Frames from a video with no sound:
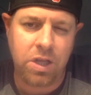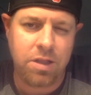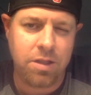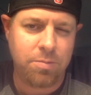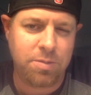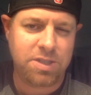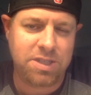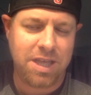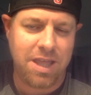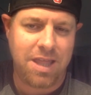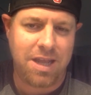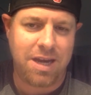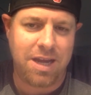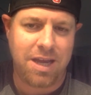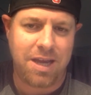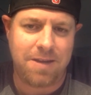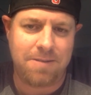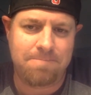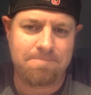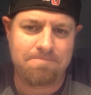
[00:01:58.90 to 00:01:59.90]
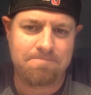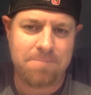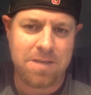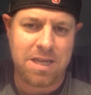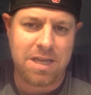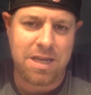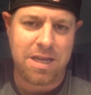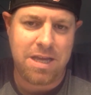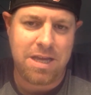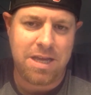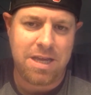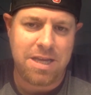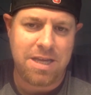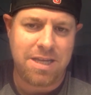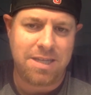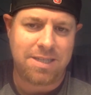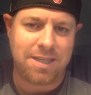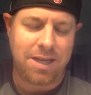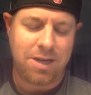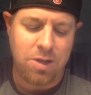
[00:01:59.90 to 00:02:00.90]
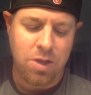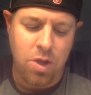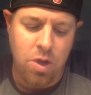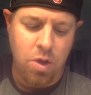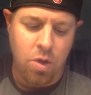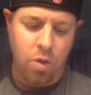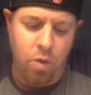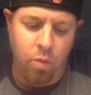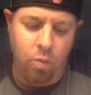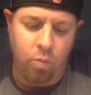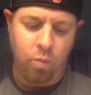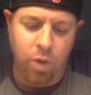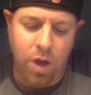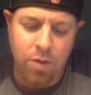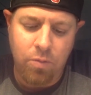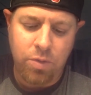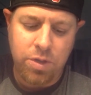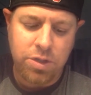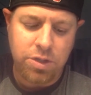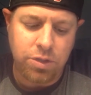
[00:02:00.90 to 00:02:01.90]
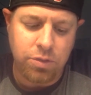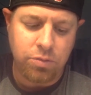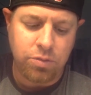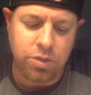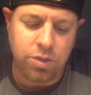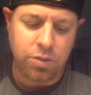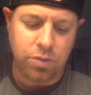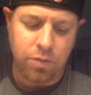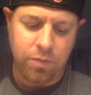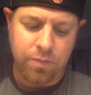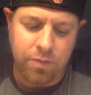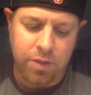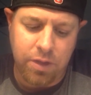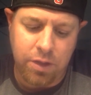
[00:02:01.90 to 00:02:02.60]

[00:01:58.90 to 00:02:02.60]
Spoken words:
Let me say that again. He said, "What would you do for